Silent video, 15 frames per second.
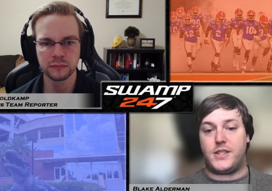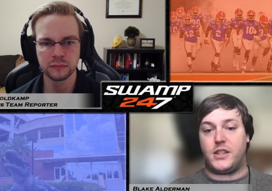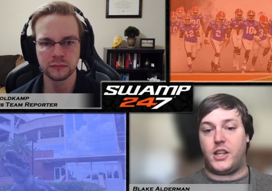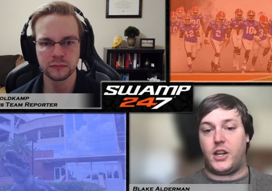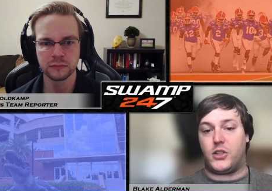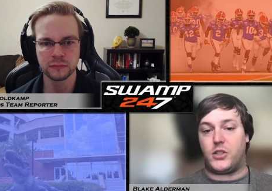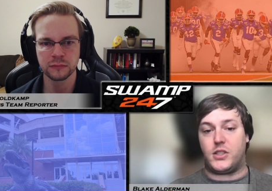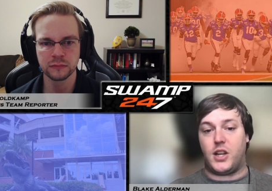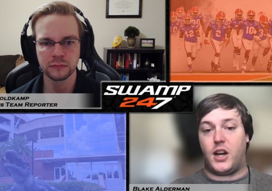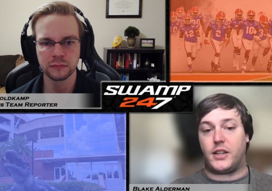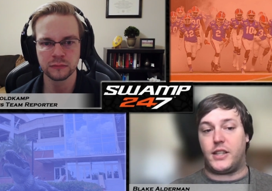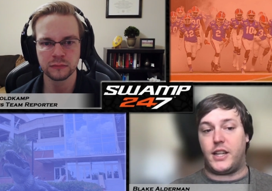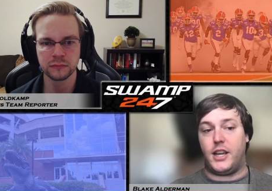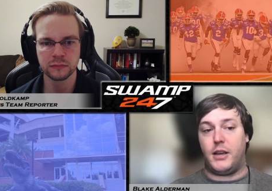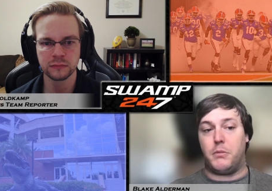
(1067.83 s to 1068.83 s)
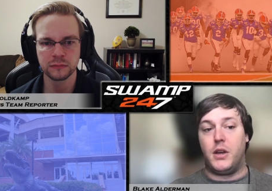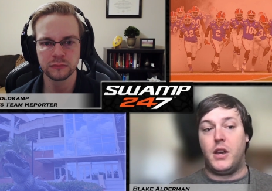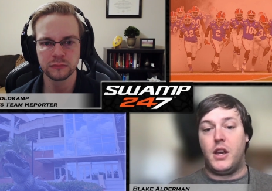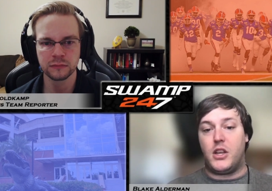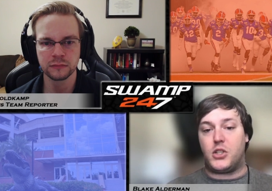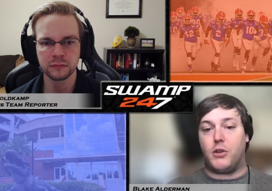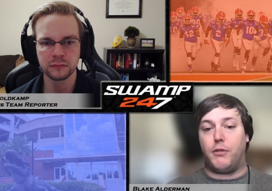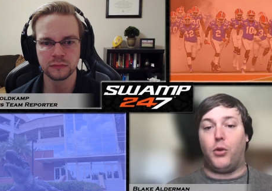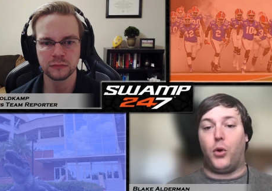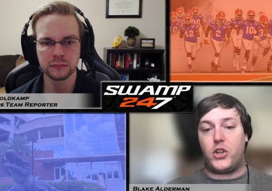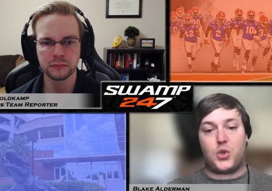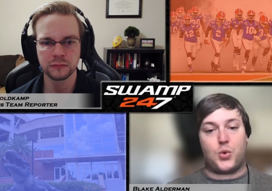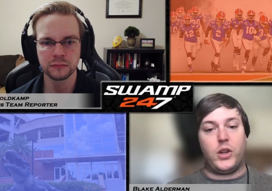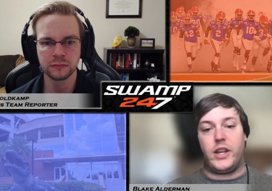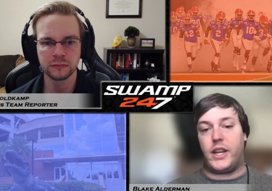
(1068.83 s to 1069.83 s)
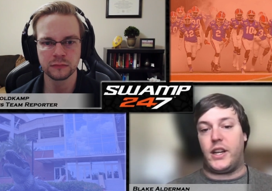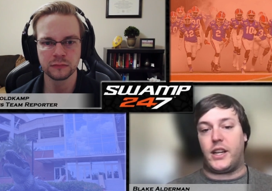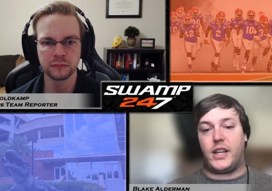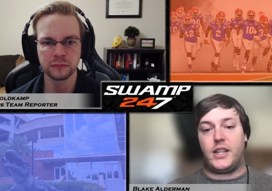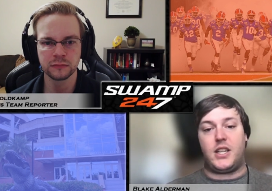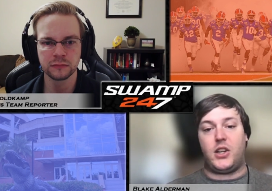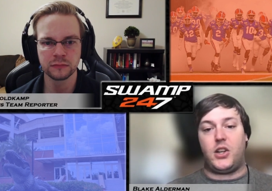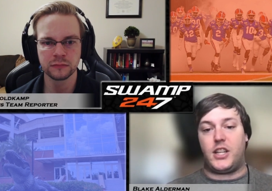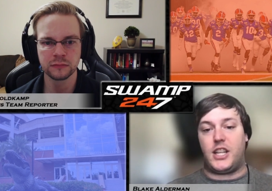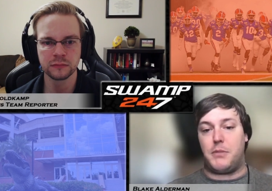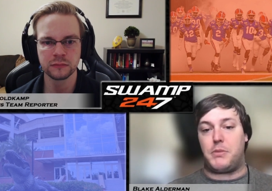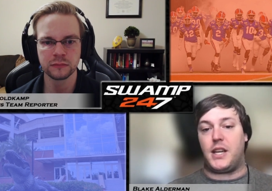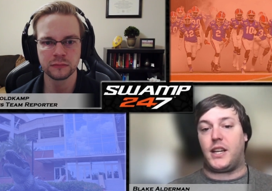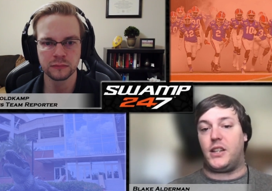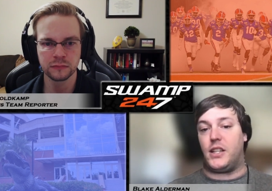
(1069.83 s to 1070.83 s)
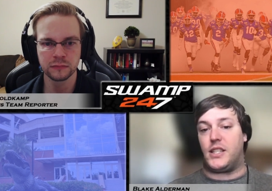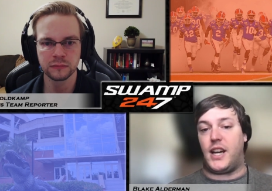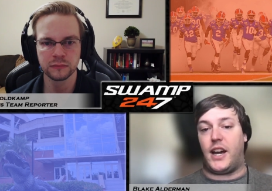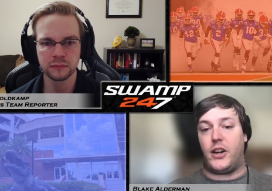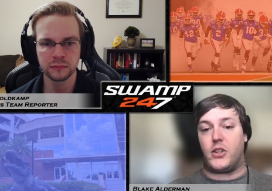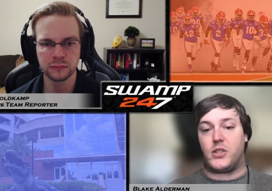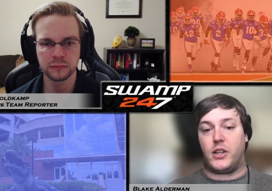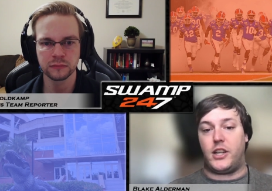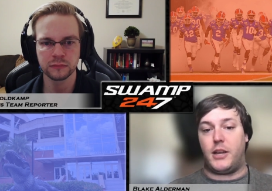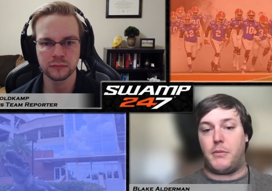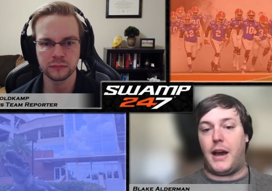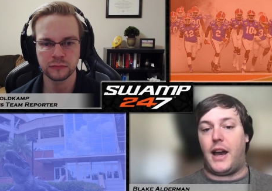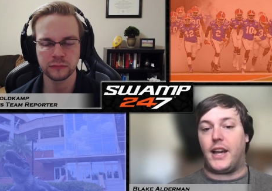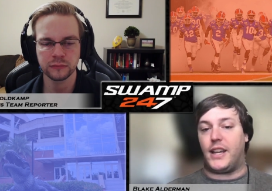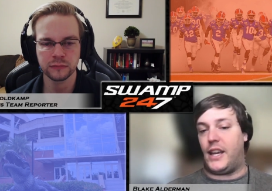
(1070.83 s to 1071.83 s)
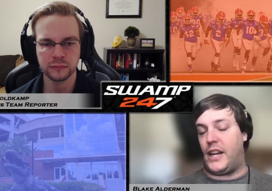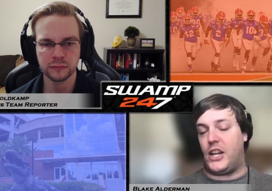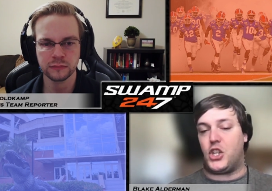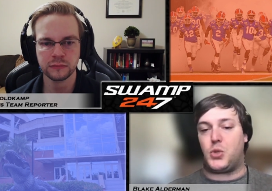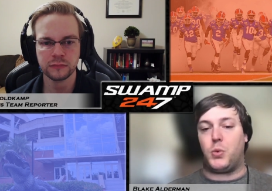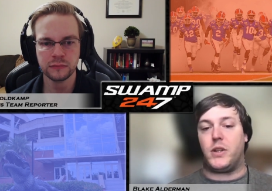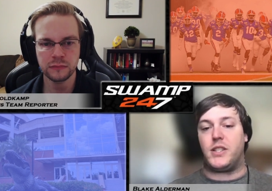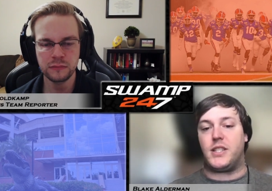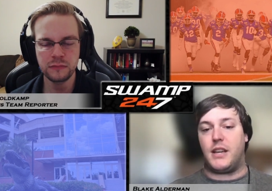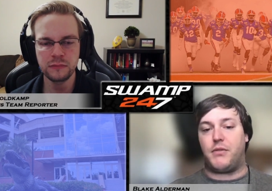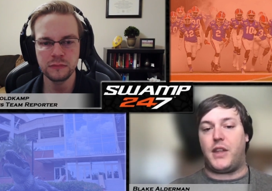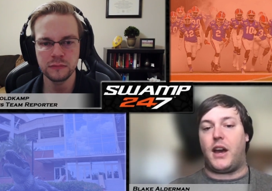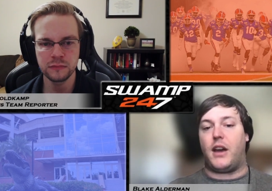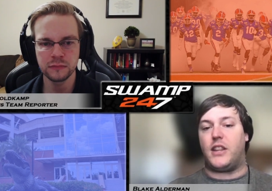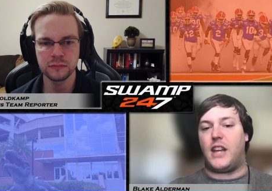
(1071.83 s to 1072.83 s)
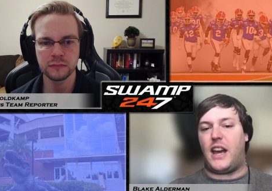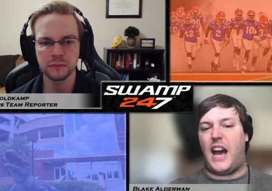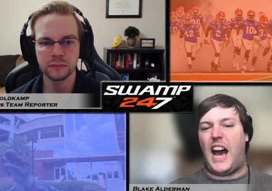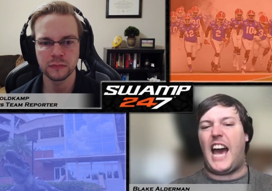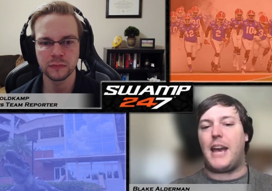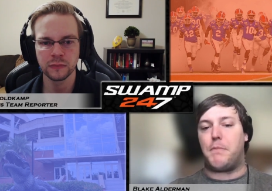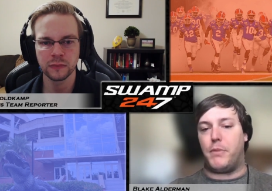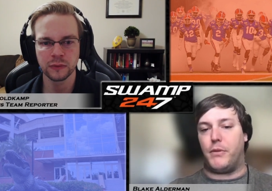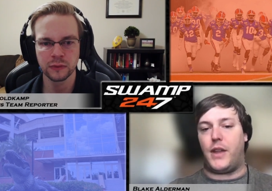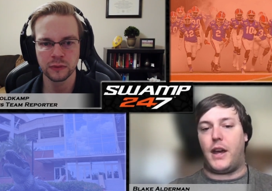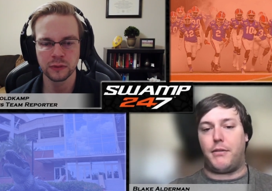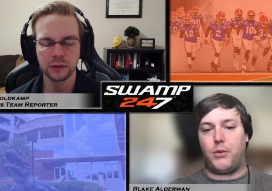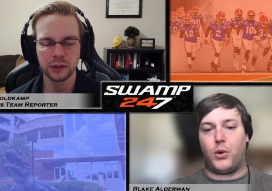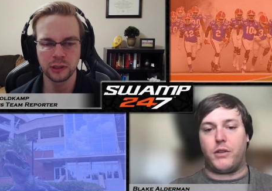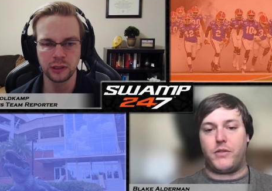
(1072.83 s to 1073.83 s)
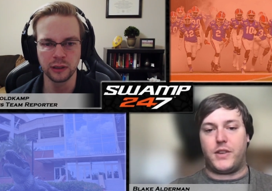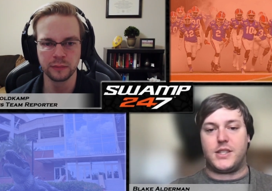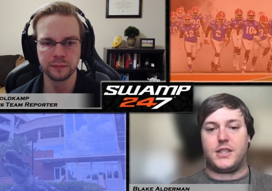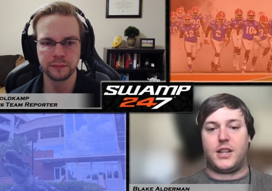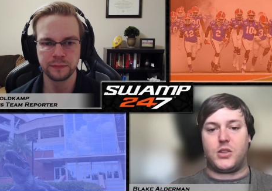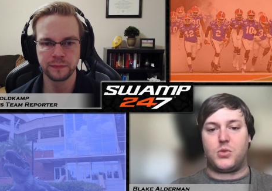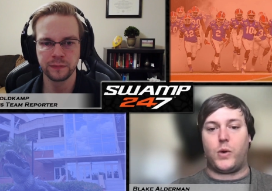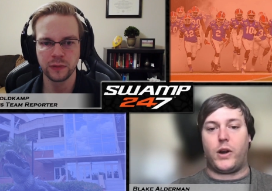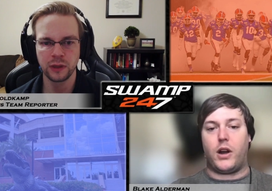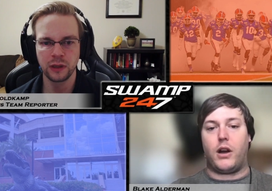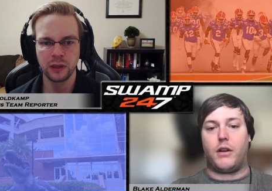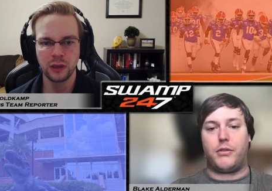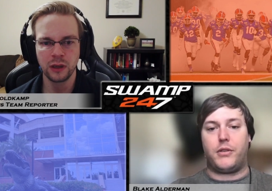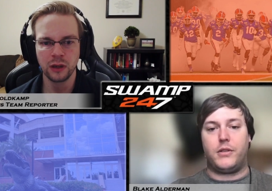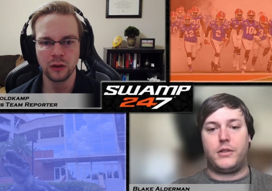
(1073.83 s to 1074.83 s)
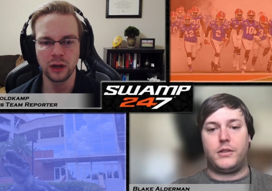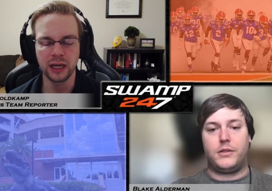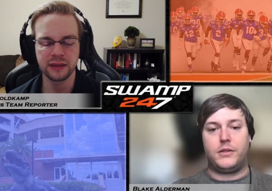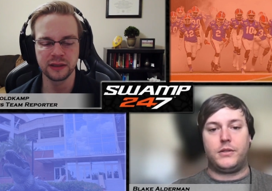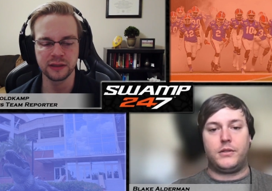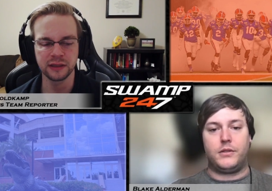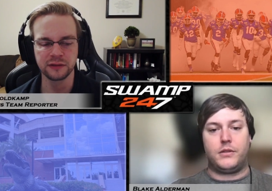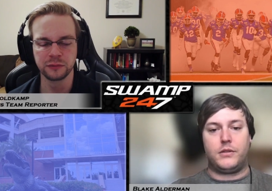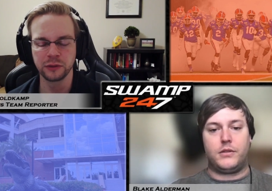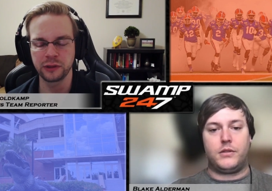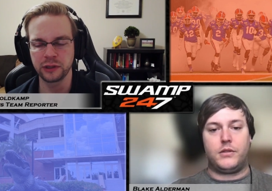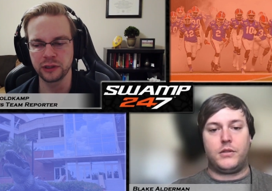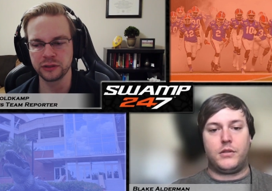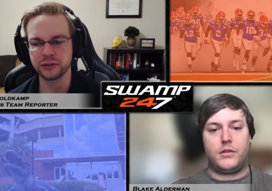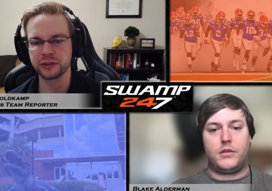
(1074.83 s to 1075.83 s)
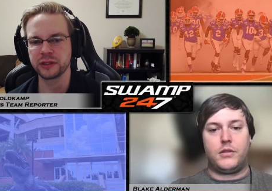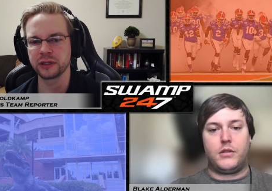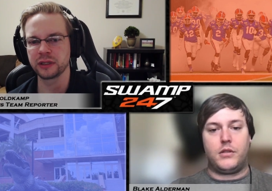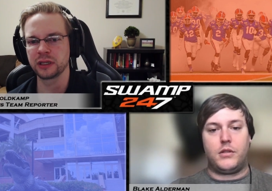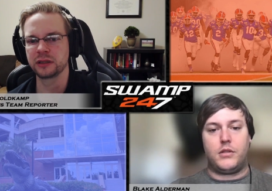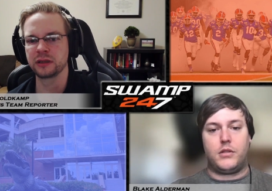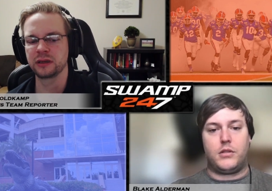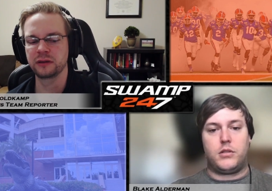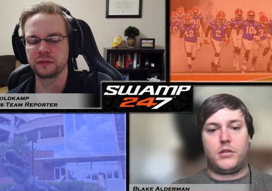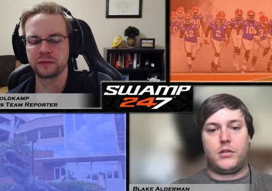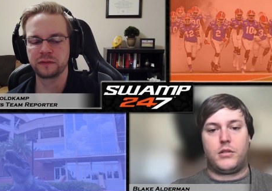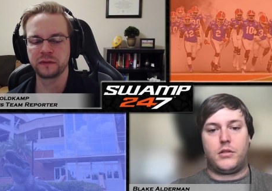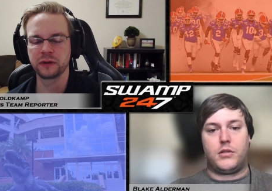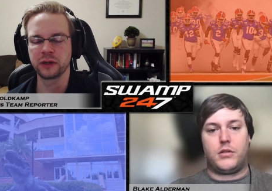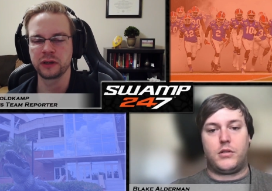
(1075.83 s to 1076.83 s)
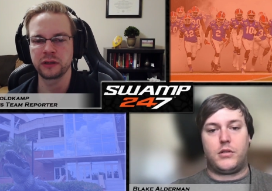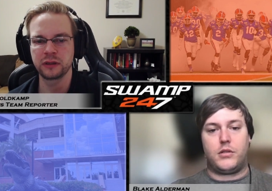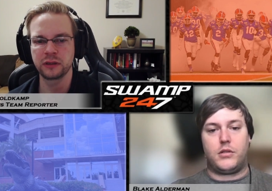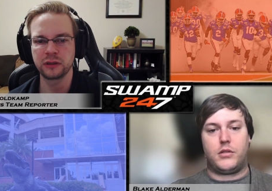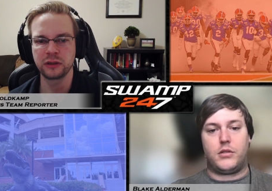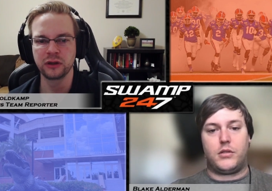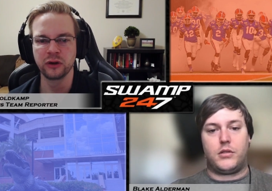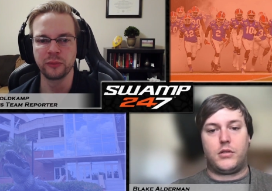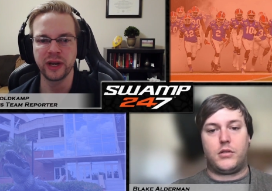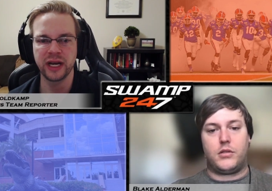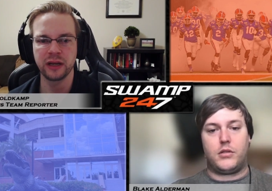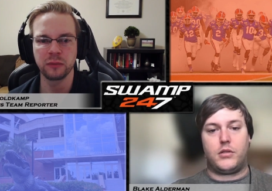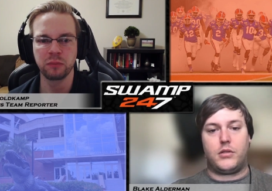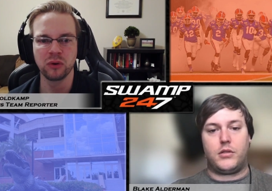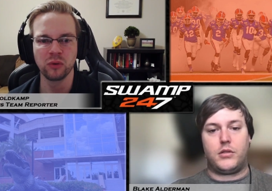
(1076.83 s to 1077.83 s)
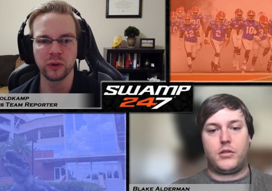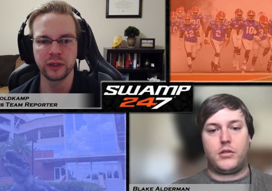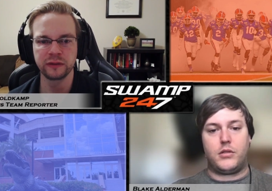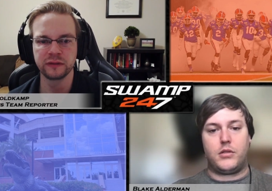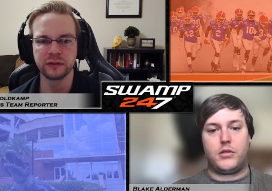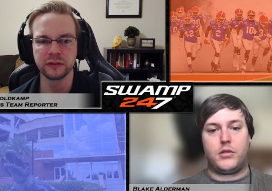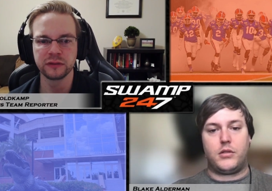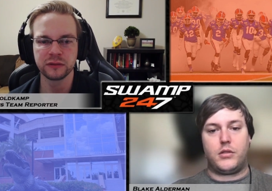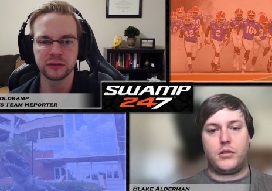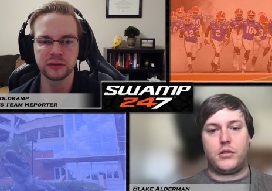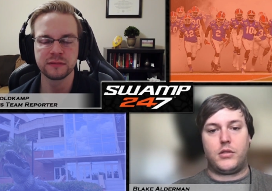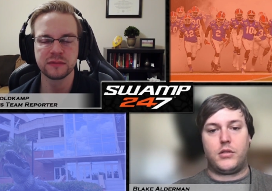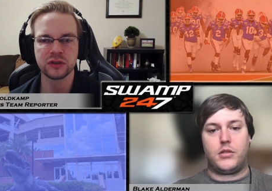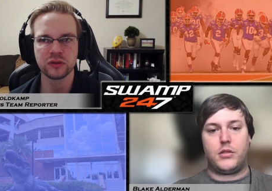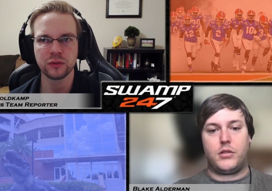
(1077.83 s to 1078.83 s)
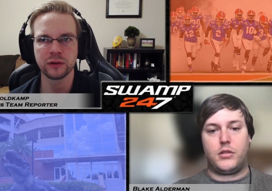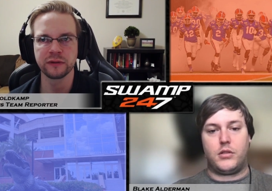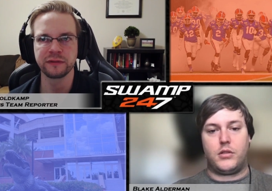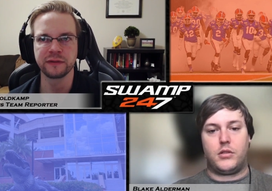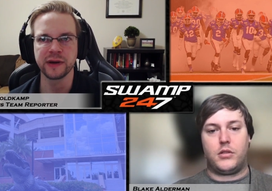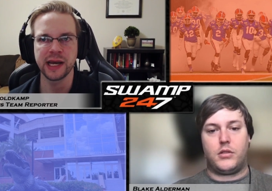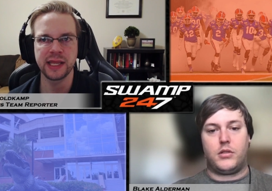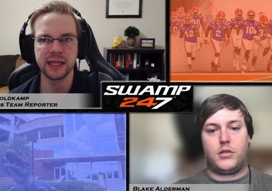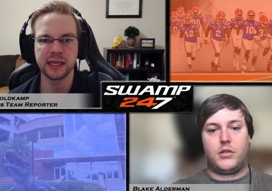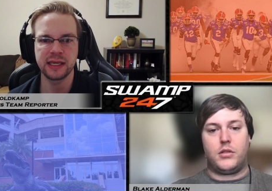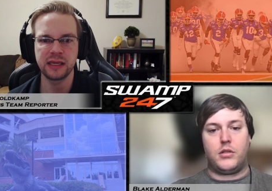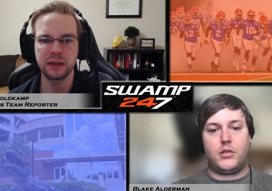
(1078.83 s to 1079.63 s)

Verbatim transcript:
Speaker 1: there to talk to him. So Florida's really going to continue to keep kicking the tires on him. Again, I just want to see if that hype of that Florida
Speaker 2: visit does wear off. I think that's really interesting that they've, you know, made it a point to sort of find the key